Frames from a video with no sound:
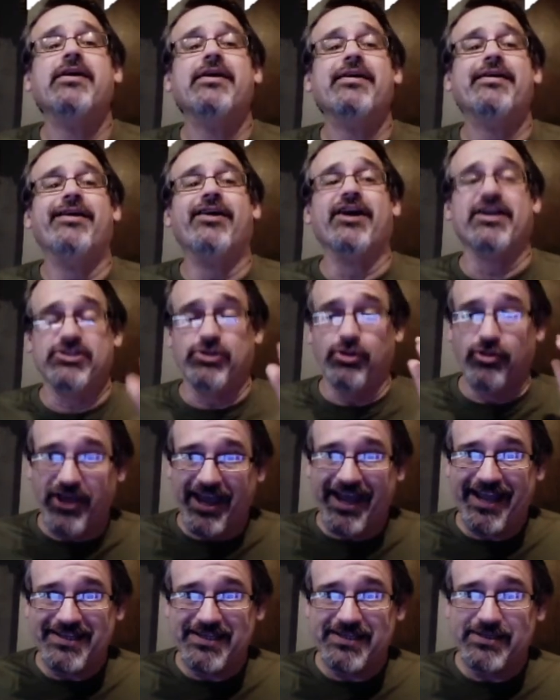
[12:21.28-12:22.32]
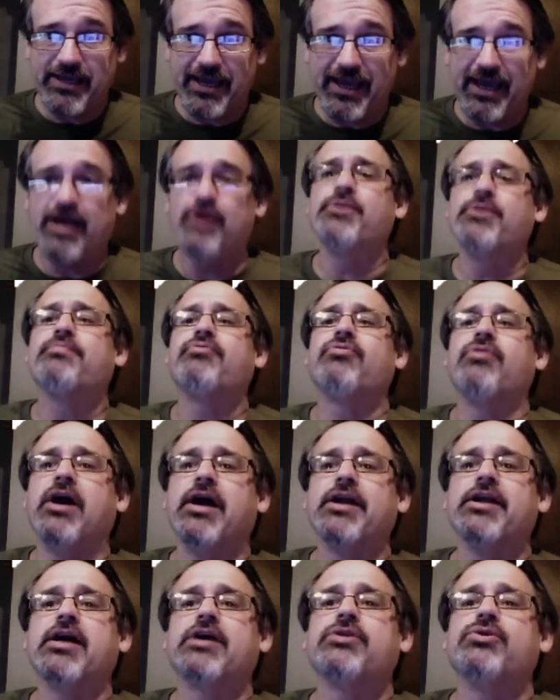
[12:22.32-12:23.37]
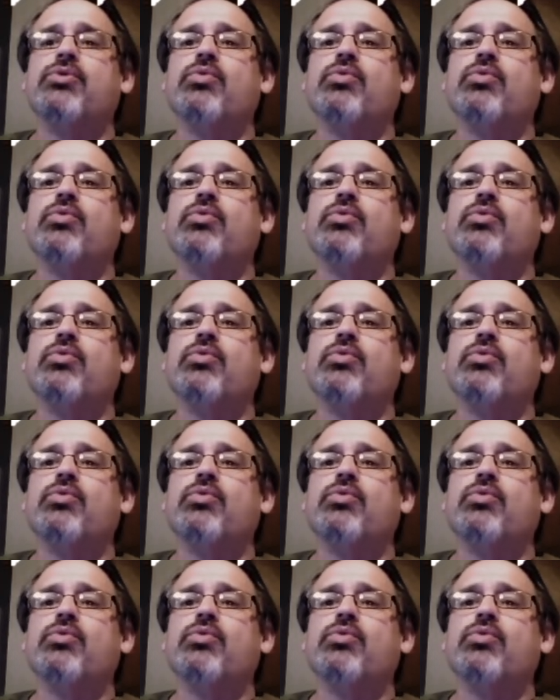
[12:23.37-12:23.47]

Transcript: All right, so that's how the product